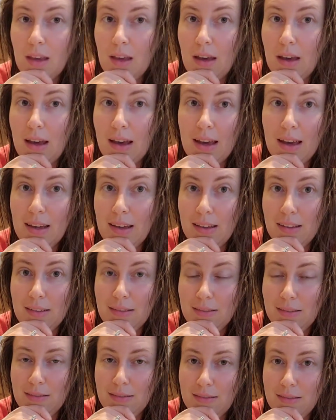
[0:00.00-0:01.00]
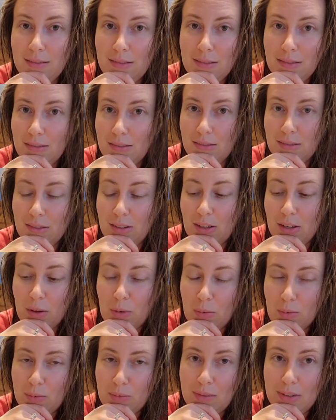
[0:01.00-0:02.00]
I
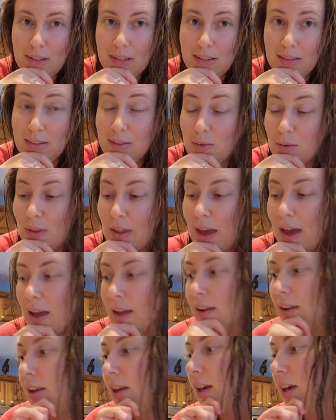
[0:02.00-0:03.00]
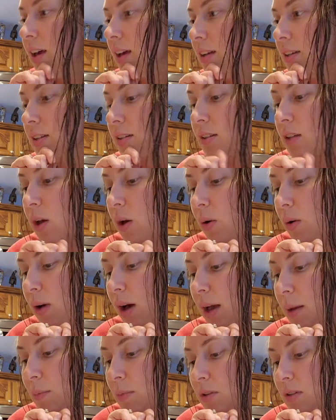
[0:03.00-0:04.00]
don't need to do that, so
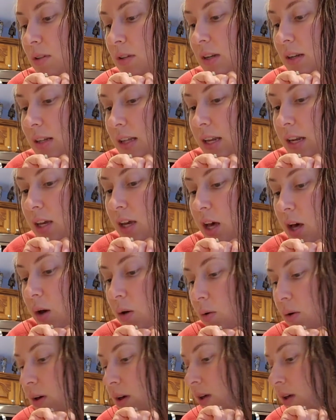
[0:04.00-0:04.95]
I'm just gonna let it go.